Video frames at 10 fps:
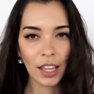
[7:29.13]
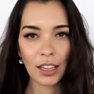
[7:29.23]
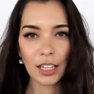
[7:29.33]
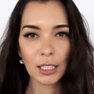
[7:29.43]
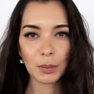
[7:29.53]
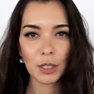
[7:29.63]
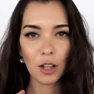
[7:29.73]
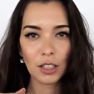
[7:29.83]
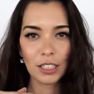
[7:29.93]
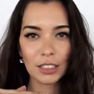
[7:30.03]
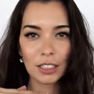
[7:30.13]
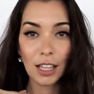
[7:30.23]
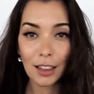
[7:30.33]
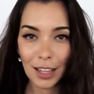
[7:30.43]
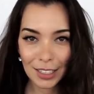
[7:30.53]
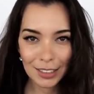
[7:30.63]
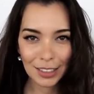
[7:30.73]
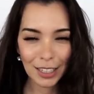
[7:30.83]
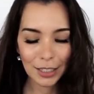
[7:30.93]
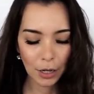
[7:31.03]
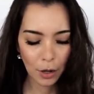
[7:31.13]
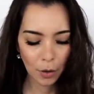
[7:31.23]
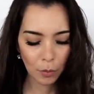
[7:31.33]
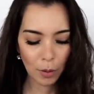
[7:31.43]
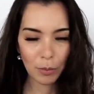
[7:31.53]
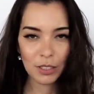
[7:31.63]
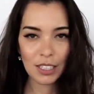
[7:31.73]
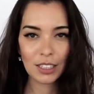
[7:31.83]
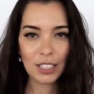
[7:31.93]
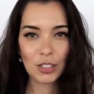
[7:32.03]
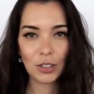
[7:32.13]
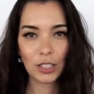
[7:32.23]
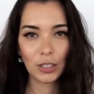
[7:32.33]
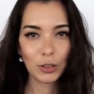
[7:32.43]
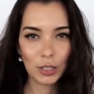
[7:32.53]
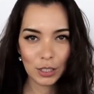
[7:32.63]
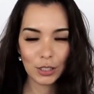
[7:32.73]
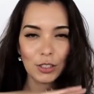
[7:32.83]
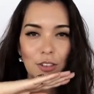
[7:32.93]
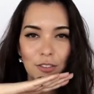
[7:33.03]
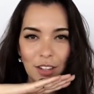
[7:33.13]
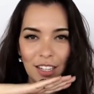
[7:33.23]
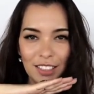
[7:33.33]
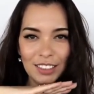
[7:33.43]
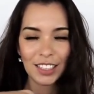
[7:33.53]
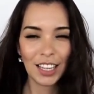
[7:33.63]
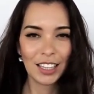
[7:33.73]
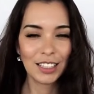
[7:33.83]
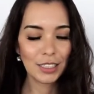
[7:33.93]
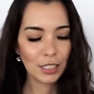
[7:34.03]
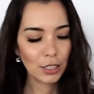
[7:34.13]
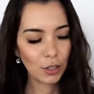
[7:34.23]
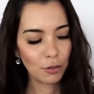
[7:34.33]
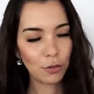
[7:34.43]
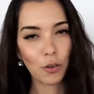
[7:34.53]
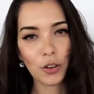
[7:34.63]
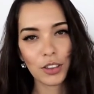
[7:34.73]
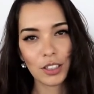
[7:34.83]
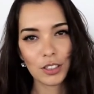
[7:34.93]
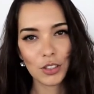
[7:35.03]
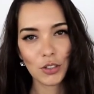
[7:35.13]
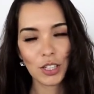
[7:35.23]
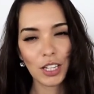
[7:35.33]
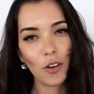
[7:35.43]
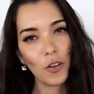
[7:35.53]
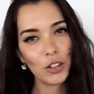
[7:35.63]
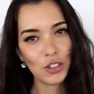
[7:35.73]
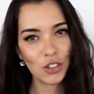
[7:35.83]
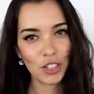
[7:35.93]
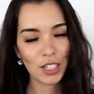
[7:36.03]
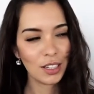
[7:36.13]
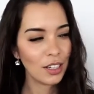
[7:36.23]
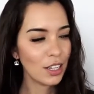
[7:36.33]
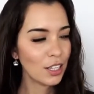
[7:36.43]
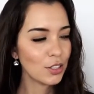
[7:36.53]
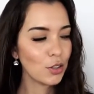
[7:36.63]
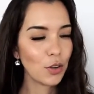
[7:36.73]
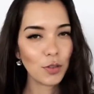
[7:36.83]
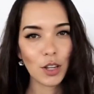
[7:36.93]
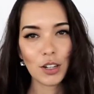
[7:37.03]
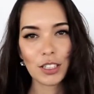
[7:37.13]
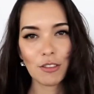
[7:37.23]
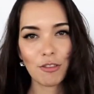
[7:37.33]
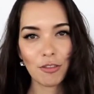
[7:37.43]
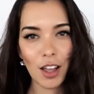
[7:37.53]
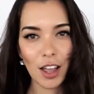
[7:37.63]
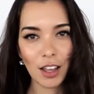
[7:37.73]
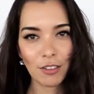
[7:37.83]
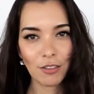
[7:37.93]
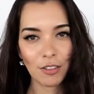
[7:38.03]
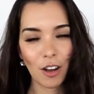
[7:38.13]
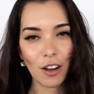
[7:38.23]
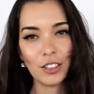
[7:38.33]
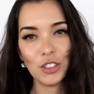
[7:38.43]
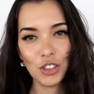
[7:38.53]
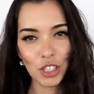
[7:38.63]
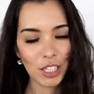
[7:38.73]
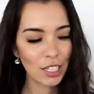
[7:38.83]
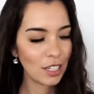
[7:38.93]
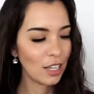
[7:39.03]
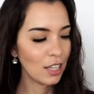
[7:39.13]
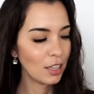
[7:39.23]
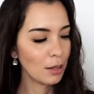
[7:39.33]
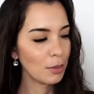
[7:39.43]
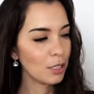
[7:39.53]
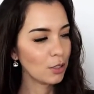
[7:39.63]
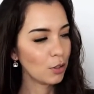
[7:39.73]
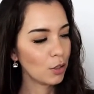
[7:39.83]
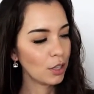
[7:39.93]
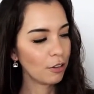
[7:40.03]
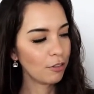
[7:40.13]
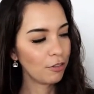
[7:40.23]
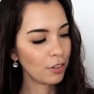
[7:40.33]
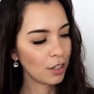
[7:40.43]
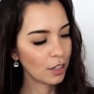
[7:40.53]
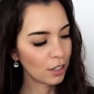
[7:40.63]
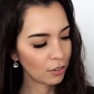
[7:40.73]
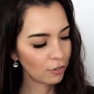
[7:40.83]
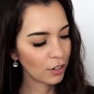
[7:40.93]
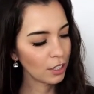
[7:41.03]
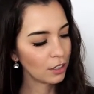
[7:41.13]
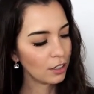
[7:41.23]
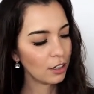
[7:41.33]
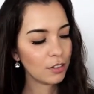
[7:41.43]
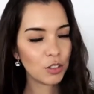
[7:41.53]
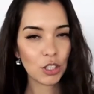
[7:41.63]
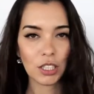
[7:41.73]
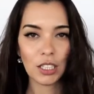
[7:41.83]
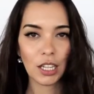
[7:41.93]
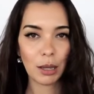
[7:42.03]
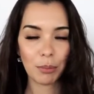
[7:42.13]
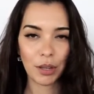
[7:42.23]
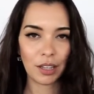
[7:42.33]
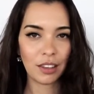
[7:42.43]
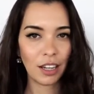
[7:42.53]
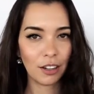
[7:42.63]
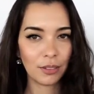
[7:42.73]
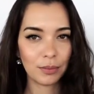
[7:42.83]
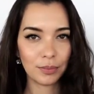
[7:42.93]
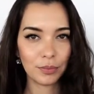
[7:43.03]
And last but not least, the last line represents the string closest to your face. This is your 4th string or G. So if there is a 5 on G, that means you go to the 5th fret of G and pick there.